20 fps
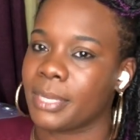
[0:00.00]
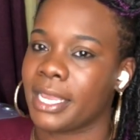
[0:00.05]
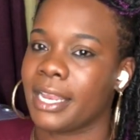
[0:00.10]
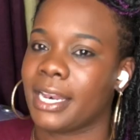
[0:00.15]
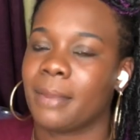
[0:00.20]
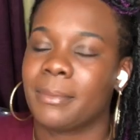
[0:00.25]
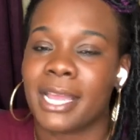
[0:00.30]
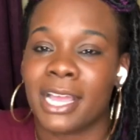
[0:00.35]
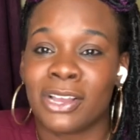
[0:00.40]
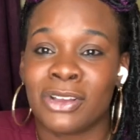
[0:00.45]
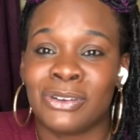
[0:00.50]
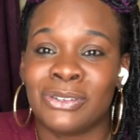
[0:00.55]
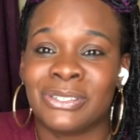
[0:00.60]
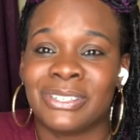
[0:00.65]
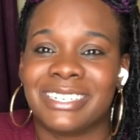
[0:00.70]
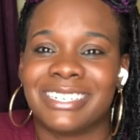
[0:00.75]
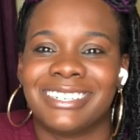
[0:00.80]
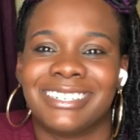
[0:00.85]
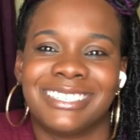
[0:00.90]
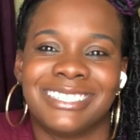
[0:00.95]
And I'm not gonna hold you,
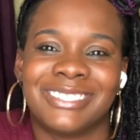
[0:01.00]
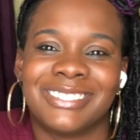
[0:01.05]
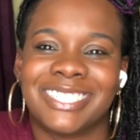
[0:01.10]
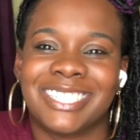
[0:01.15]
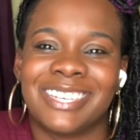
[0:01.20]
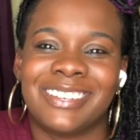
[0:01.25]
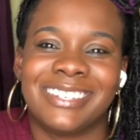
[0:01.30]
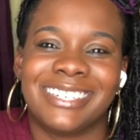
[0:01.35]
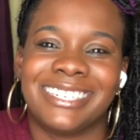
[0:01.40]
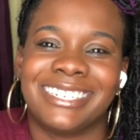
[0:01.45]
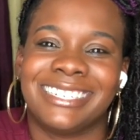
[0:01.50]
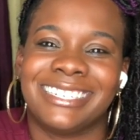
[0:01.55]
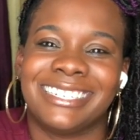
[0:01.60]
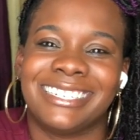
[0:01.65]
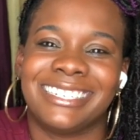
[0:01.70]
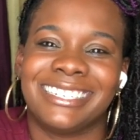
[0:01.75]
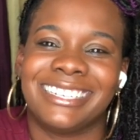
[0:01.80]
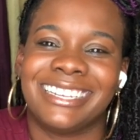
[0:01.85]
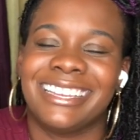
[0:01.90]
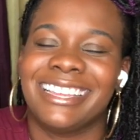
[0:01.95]
the cookies are so
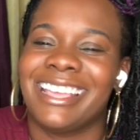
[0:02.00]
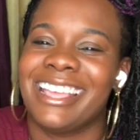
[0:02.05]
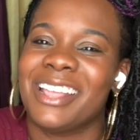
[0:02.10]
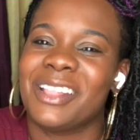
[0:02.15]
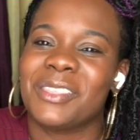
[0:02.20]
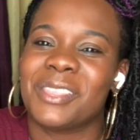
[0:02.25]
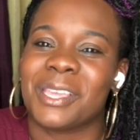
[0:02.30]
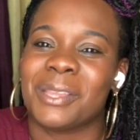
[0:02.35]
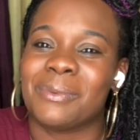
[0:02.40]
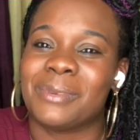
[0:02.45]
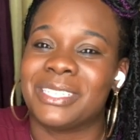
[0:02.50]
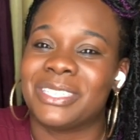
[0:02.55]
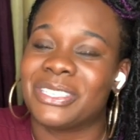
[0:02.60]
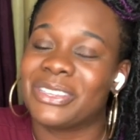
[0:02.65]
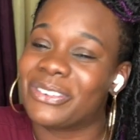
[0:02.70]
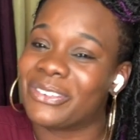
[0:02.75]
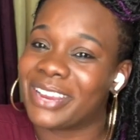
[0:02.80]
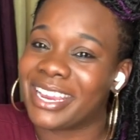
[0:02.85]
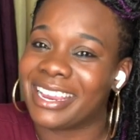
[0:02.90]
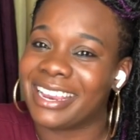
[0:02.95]
good. They was
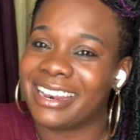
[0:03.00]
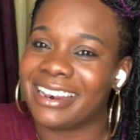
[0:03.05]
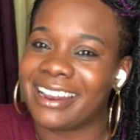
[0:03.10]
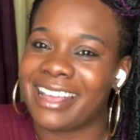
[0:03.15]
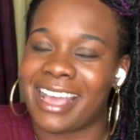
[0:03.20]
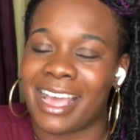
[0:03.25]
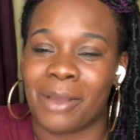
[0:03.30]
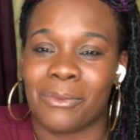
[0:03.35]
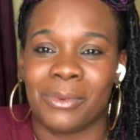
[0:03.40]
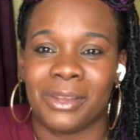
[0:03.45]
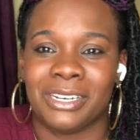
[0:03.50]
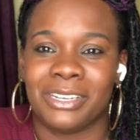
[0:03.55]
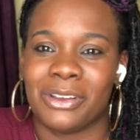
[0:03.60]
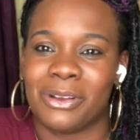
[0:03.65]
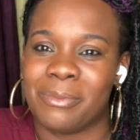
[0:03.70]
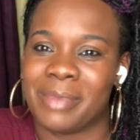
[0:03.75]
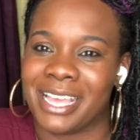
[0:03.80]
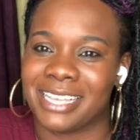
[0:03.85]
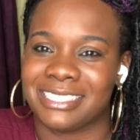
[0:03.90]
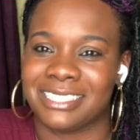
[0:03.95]
great. I would go
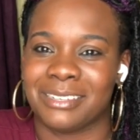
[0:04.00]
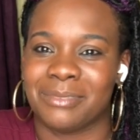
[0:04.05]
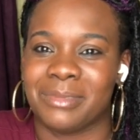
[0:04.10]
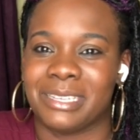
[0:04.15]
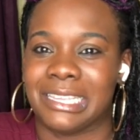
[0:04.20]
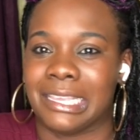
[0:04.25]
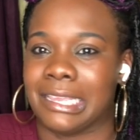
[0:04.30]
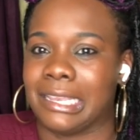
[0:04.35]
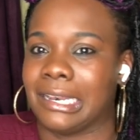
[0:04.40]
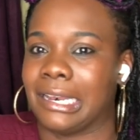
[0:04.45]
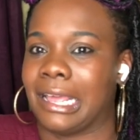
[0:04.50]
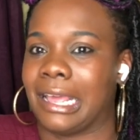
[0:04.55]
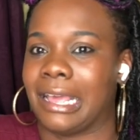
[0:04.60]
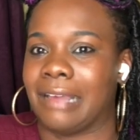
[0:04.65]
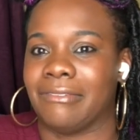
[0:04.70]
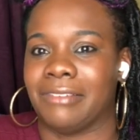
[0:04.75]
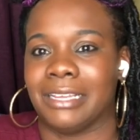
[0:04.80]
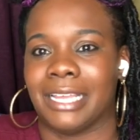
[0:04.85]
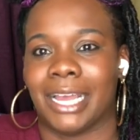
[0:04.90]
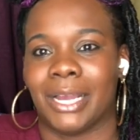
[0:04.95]
back to them again. I
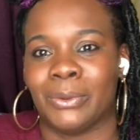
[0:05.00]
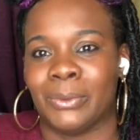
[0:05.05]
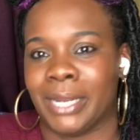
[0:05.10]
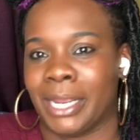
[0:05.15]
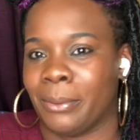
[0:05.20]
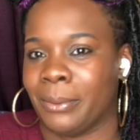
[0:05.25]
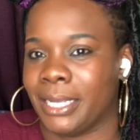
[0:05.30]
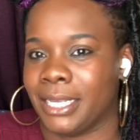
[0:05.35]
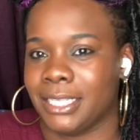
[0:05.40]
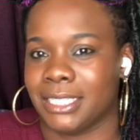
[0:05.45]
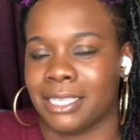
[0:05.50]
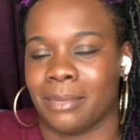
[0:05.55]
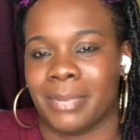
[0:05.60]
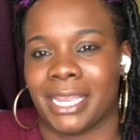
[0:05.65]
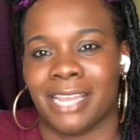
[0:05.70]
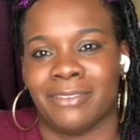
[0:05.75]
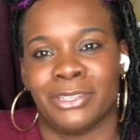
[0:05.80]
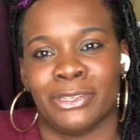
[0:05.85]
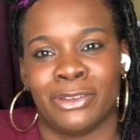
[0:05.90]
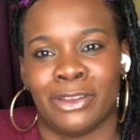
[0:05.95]
forgot who they was. I'm gonna
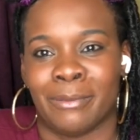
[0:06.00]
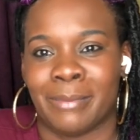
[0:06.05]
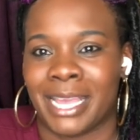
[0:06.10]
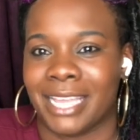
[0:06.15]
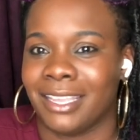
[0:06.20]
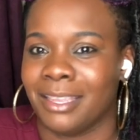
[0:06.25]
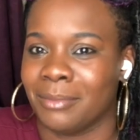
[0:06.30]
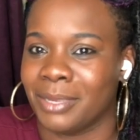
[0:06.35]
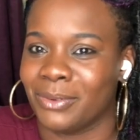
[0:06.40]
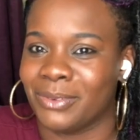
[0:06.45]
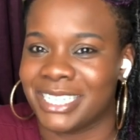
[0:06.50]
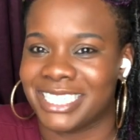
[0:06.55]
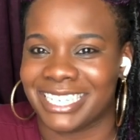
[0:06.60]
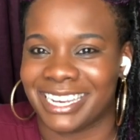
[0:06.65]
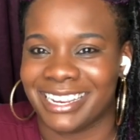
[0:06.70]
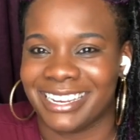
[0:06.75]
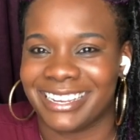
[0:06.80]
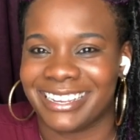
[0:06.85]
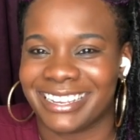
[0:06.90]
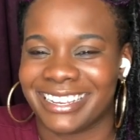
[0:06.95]
have to go on my email and
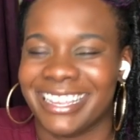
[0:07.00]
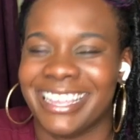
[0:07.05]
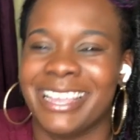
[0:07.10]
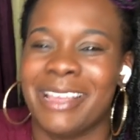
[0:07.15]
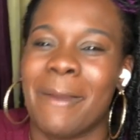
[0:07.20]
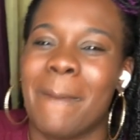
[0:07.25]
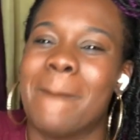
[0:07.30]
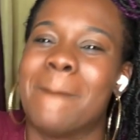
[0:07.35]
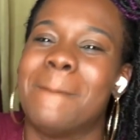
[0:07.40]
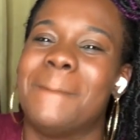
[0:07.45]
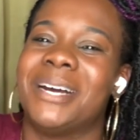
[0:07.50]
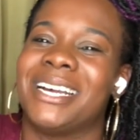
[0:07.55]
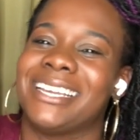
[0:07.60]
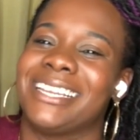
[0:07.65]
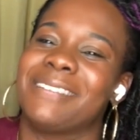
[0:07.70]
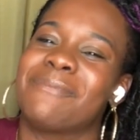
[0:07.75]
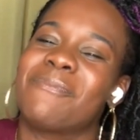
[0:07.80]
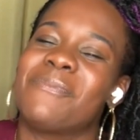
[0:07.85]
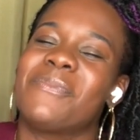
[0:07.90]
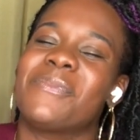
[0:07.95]
check.
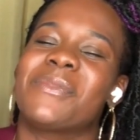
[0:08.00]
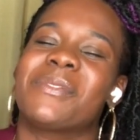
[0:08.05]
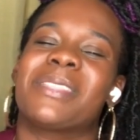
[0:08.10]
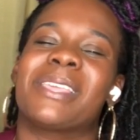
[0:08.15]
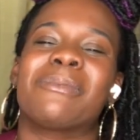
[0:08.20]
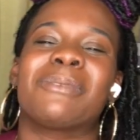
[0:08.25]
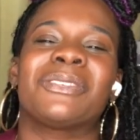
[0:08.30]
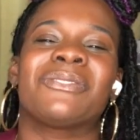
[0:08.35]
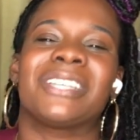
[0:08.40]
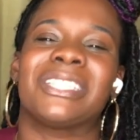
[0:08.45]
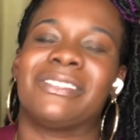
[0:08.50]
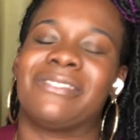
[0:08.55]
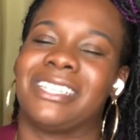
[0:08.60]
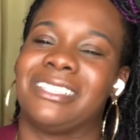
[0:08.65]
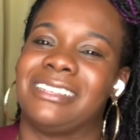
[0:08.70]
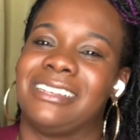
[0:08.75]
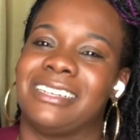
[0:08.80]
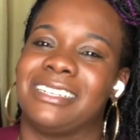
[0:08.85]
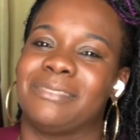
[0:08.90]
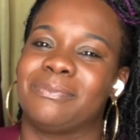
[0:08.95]
But they was really, really
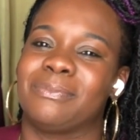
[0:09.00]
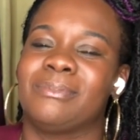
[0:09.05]
good.